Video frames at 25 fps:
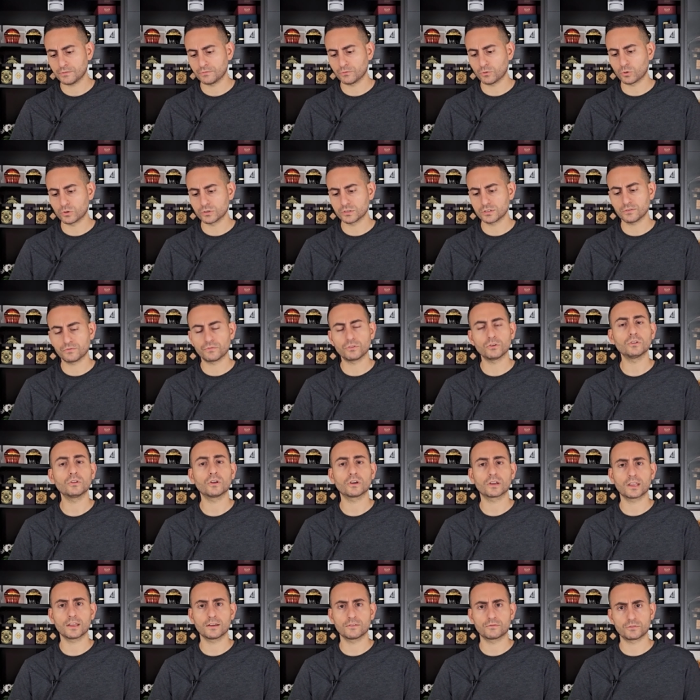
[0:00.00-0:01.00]
of course, if you're
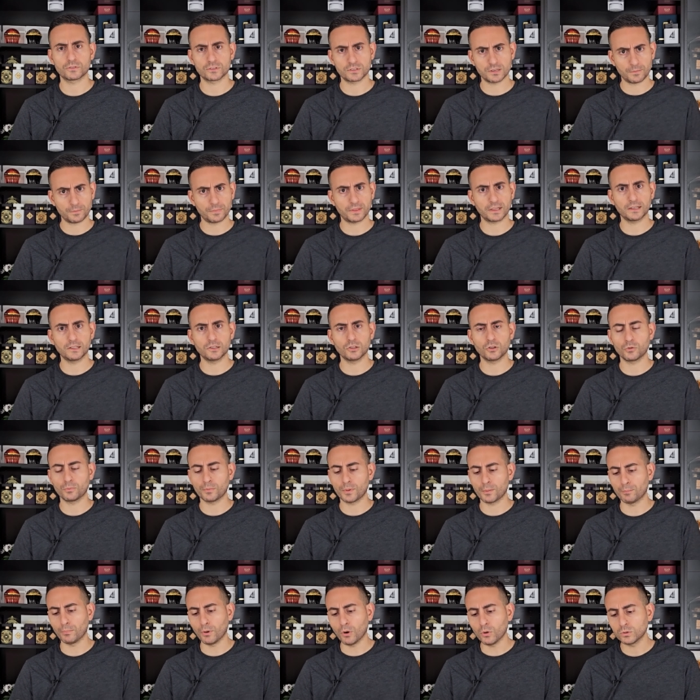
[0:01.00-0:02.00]
looking for something a little
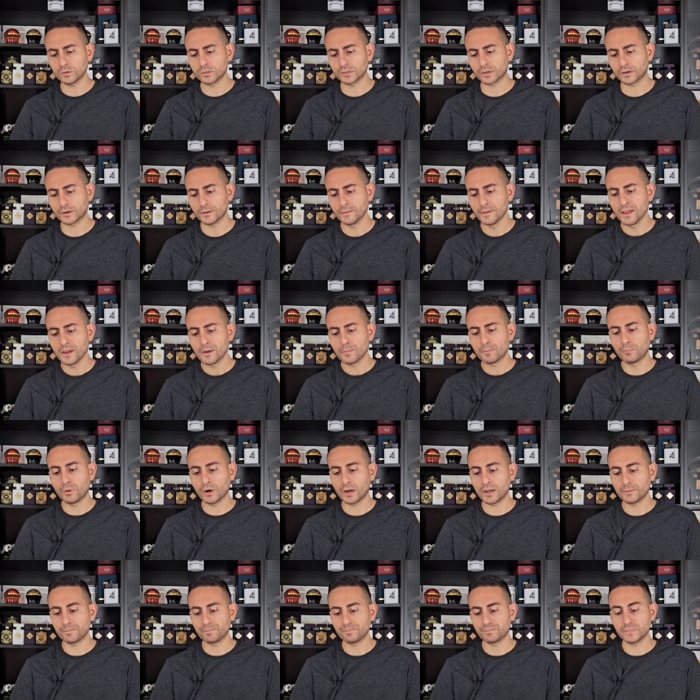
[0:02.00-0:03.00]
bit bolder,
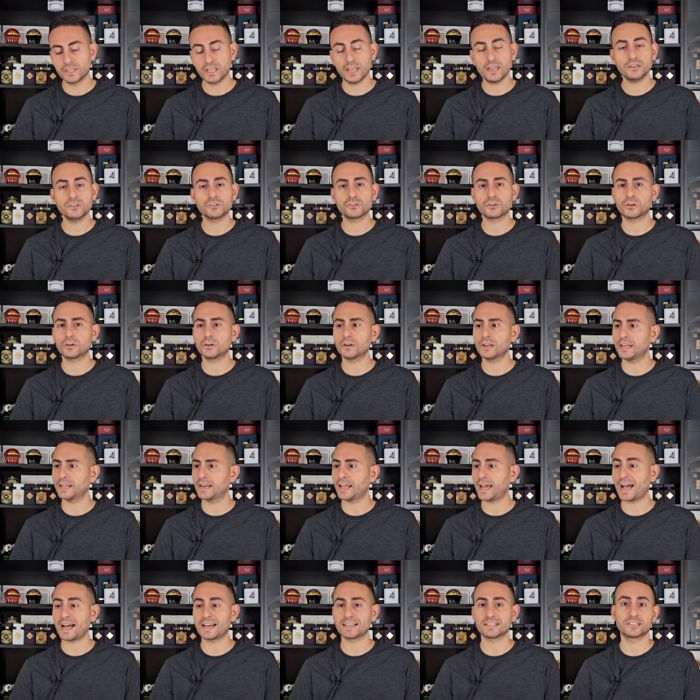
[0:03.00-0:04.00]
but Danger,
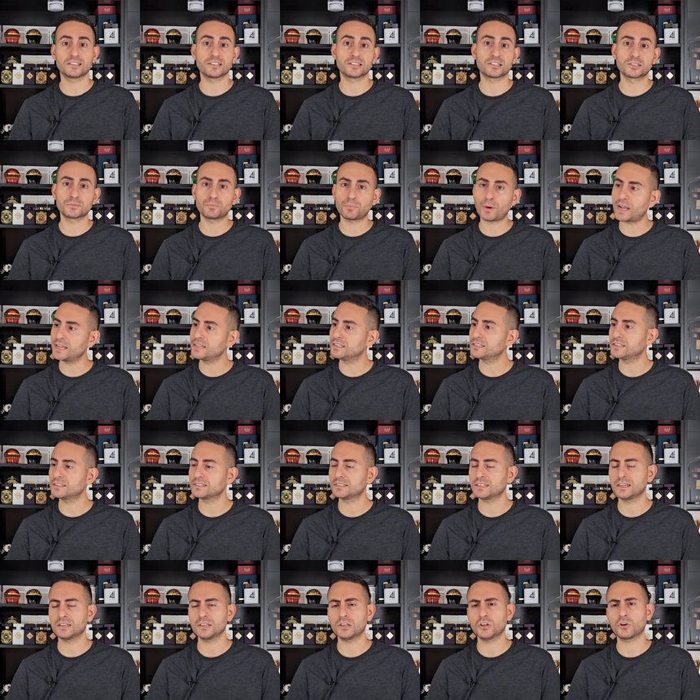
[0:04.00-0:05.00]
it has the
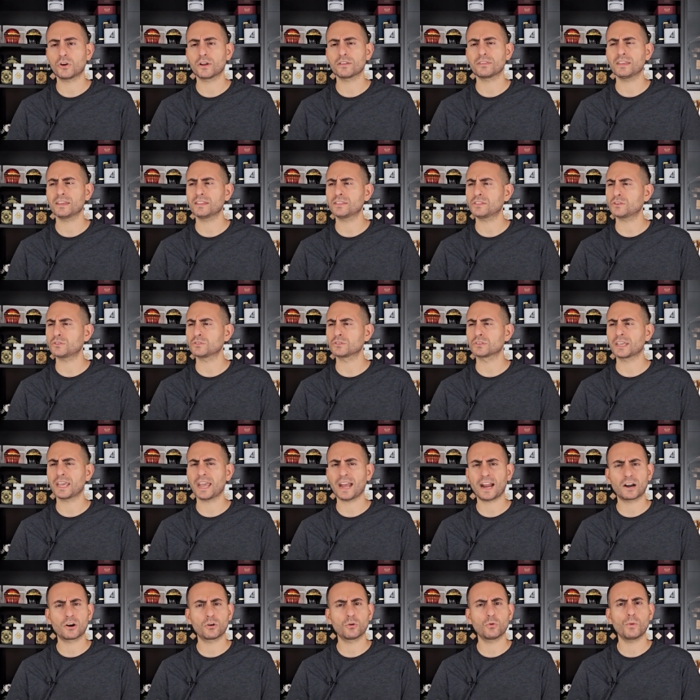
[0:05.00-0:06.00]
spices in here. I think there's
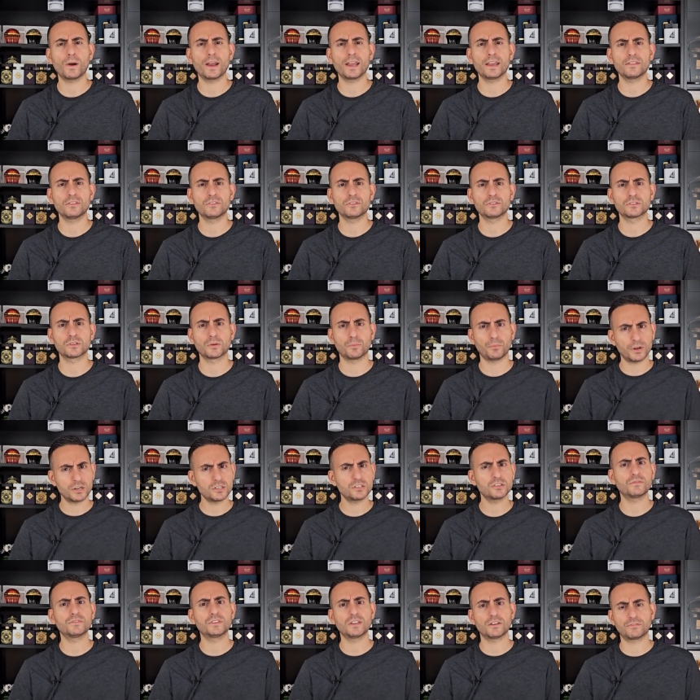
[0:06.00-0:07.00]
caraway, there's a
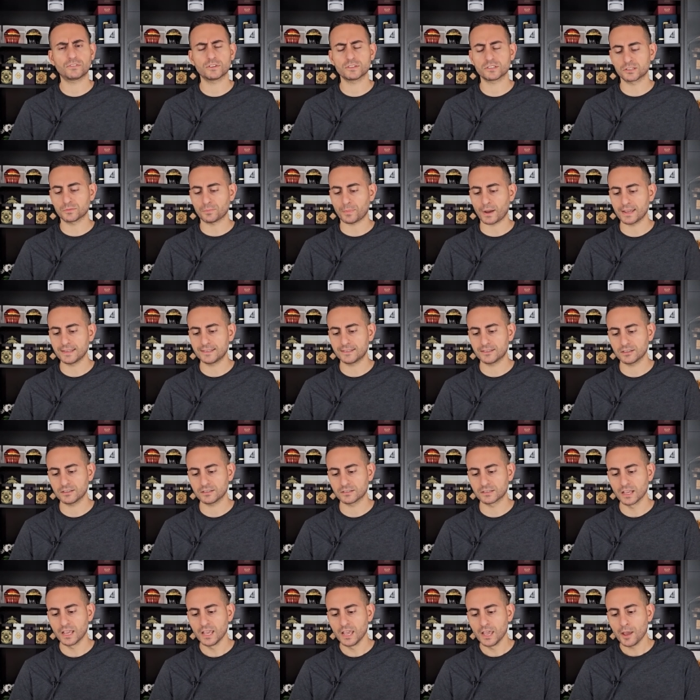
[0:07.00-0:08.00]
bunch of different
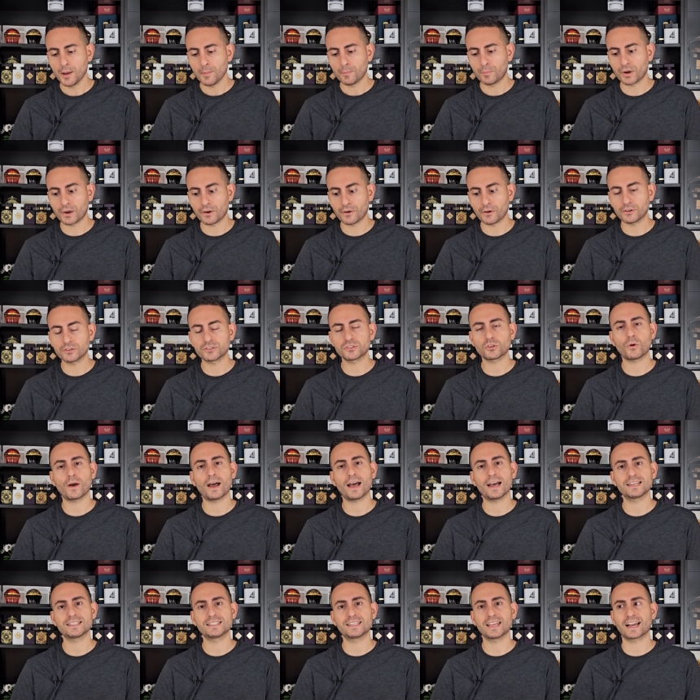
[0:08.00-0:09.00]
spices, but it also
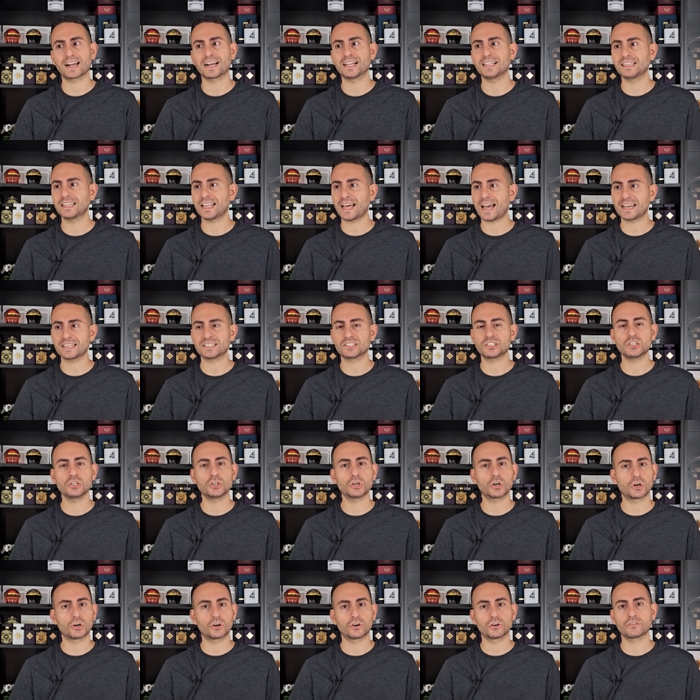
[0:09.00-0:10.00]
has that
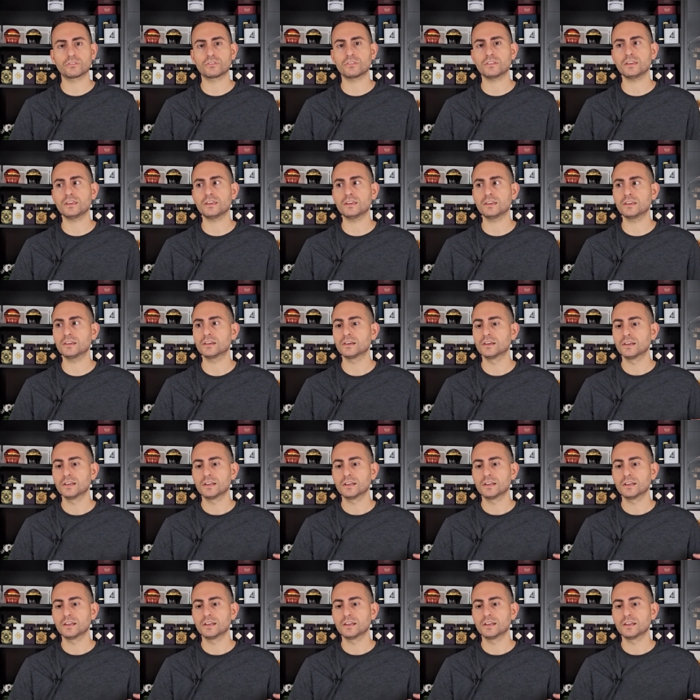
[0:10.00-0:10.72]
classy, earthy,